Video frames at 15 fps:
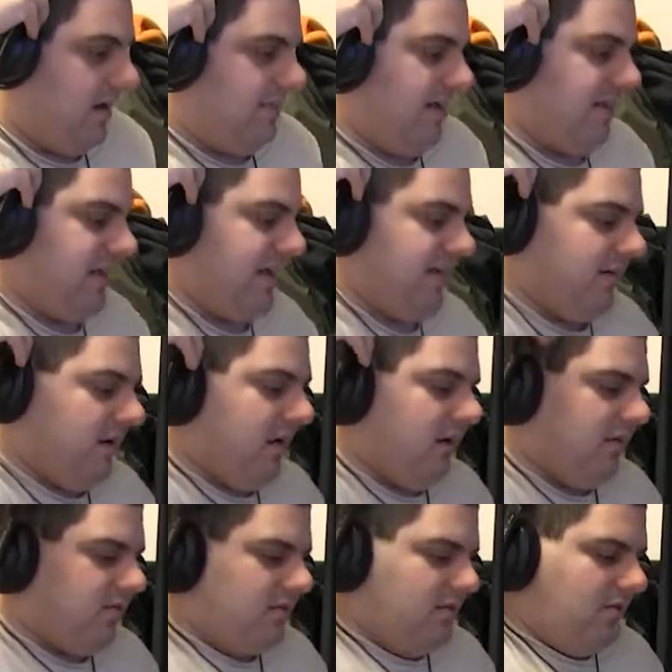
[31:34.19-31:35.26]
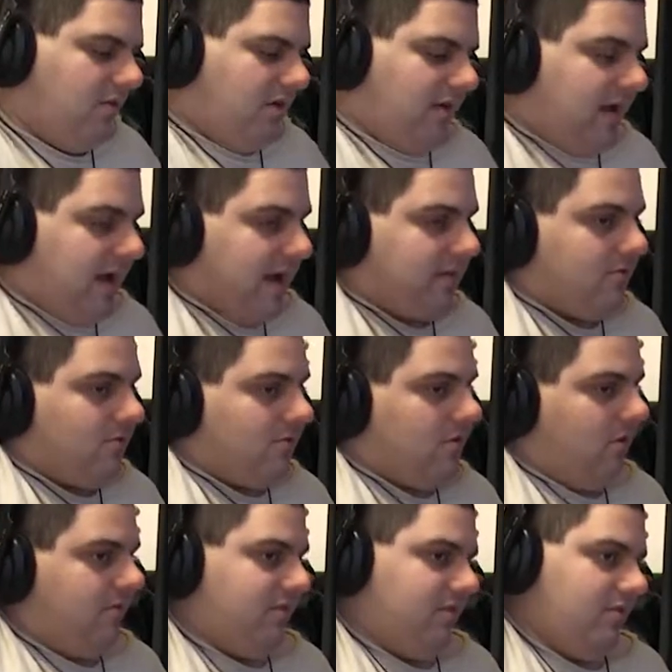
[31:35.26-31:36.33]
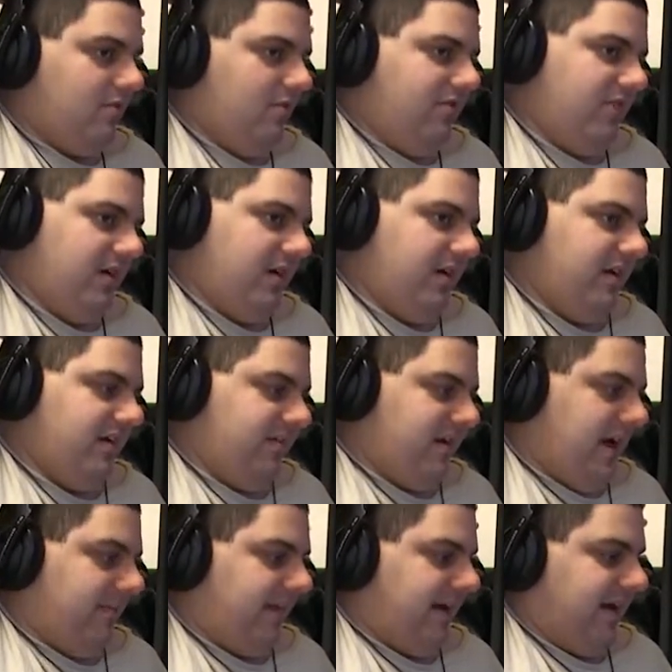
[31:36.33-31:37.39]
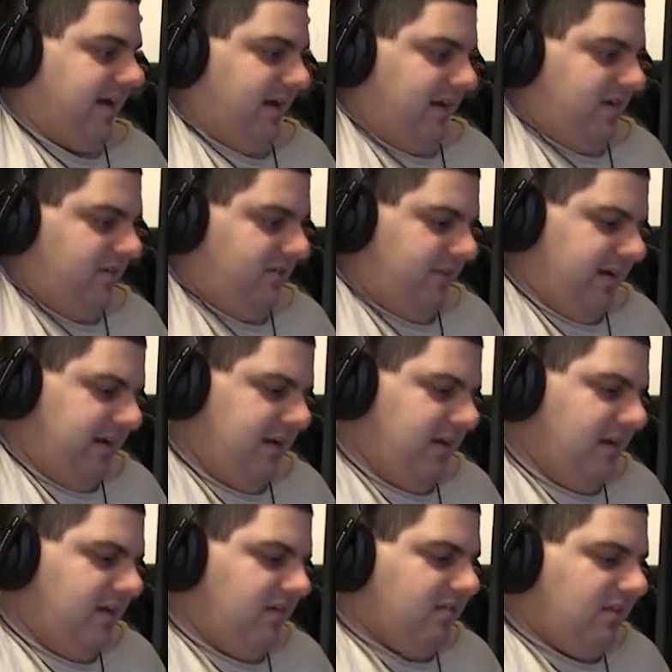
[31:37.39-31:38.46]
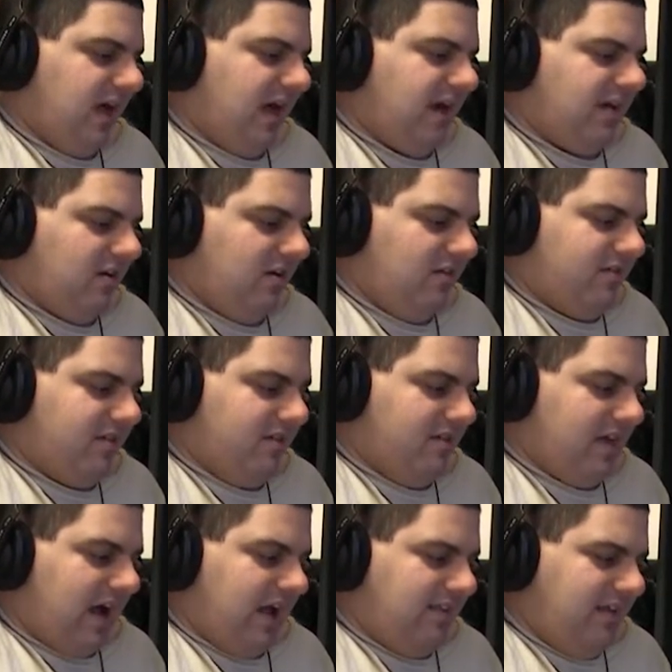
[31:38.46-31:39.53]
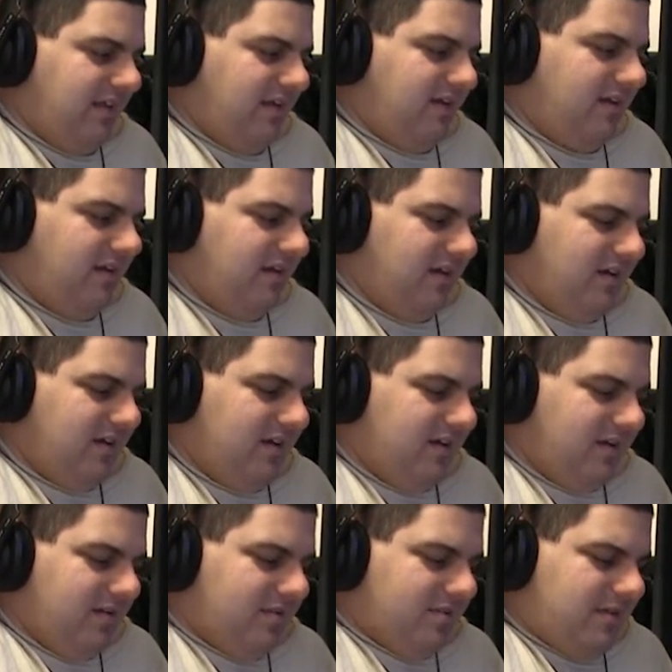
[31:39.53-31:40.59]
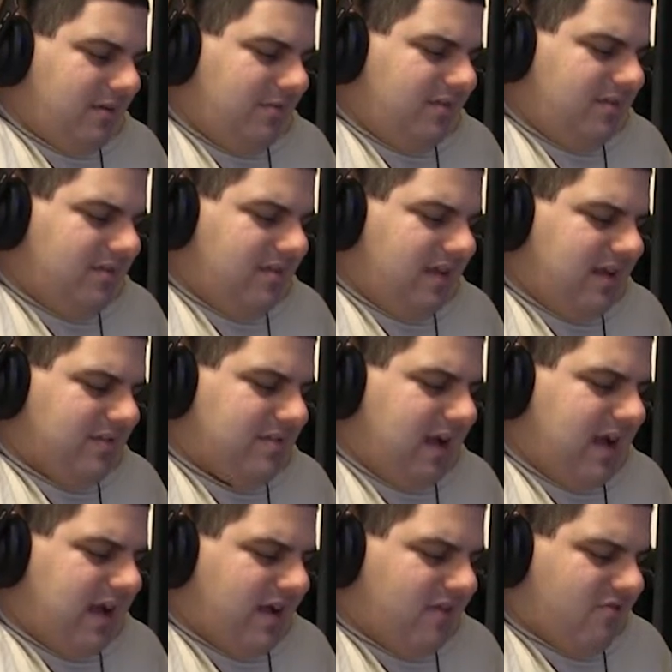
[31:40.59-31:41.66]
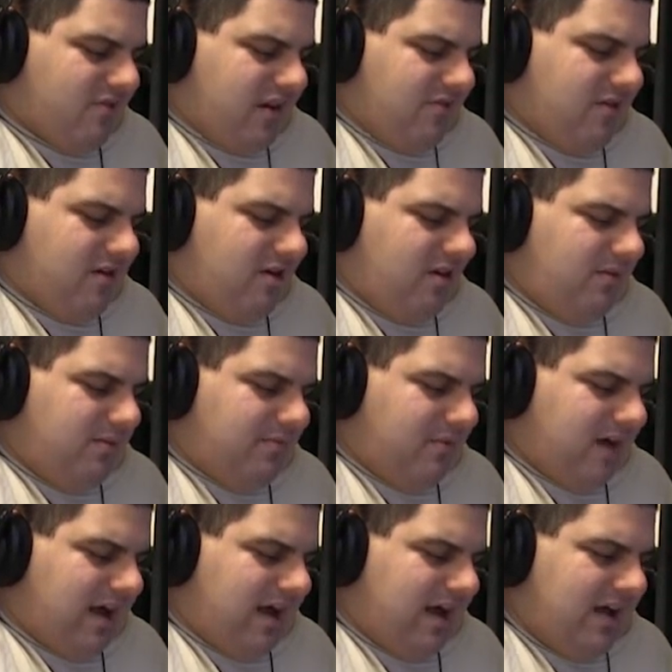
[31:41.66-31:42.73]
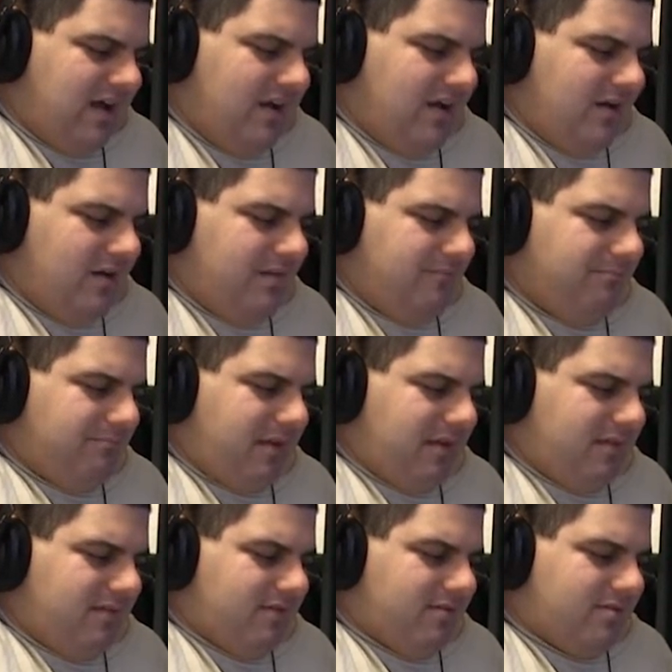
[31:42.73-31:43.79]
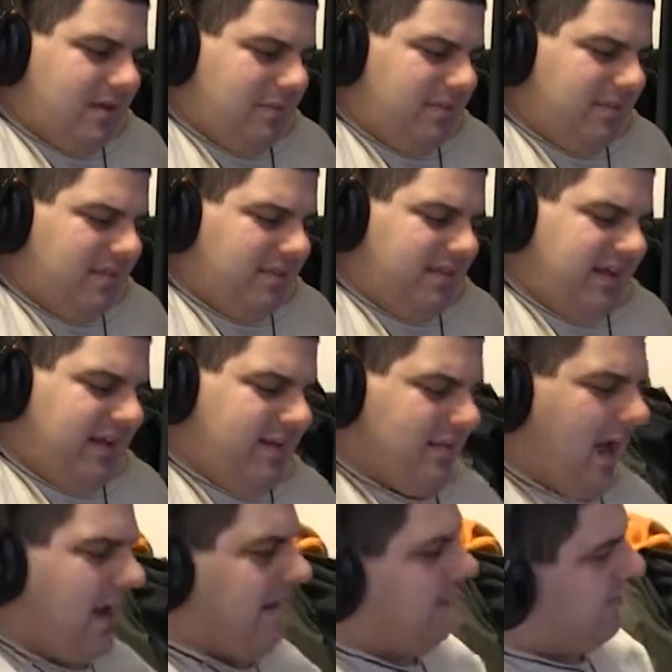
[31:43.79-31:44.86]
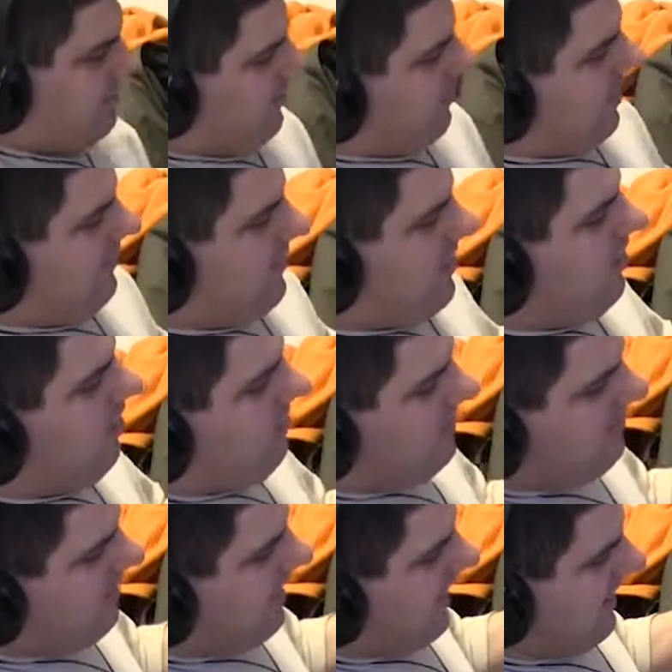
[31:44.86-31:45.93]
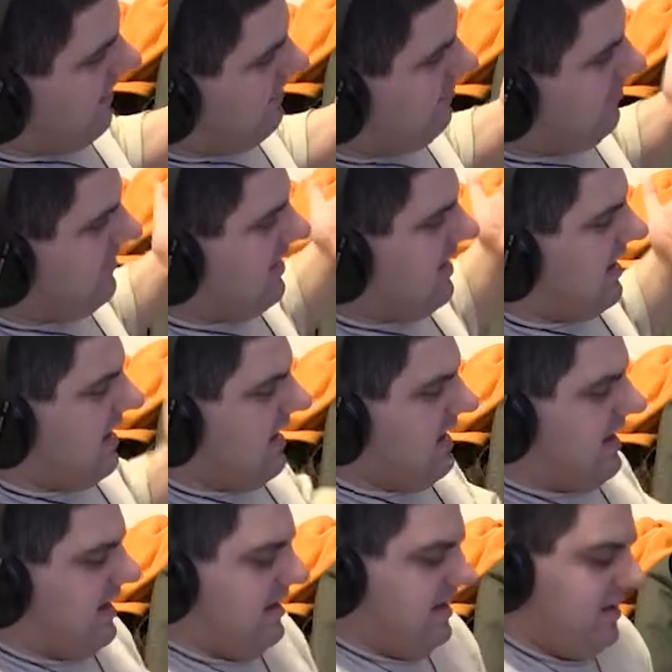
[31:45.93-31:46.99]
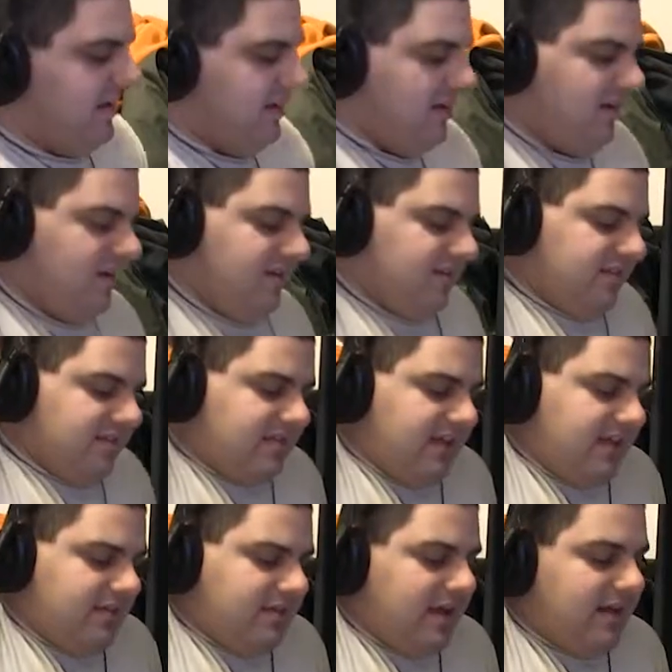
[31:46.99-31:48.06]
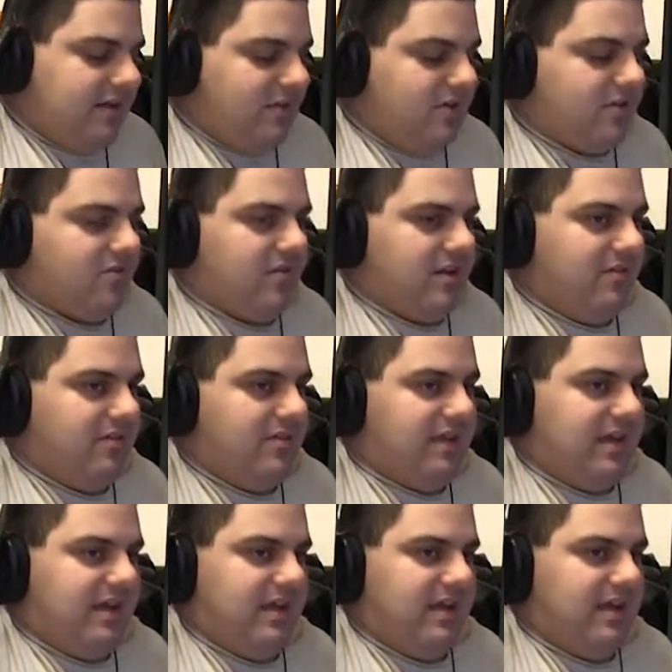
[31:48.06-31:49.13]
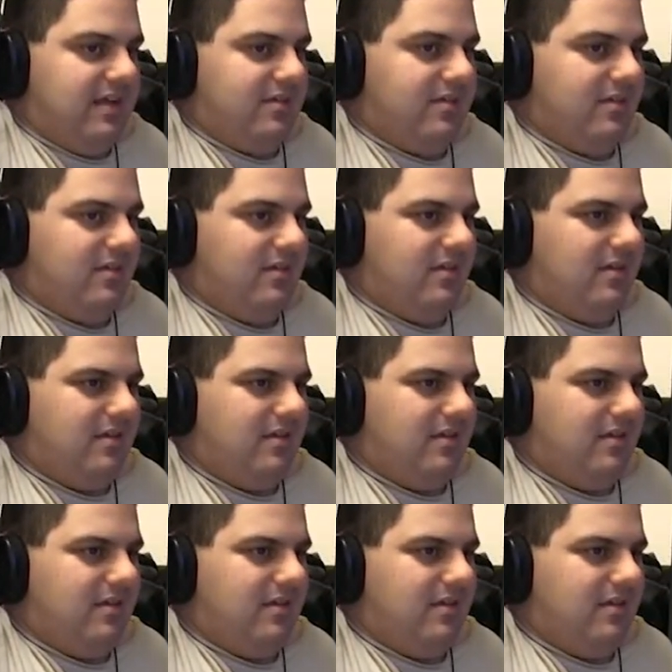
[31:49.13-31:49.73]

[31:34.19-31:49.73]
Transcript: I mean, like, also high school coaches do a very good job at it. You know, I mean, a lot of coaches. I think some of the things I agree with Kobe Bryant, but there's some of the things I disagree with Kobe Bryant, and the things I do agree with it is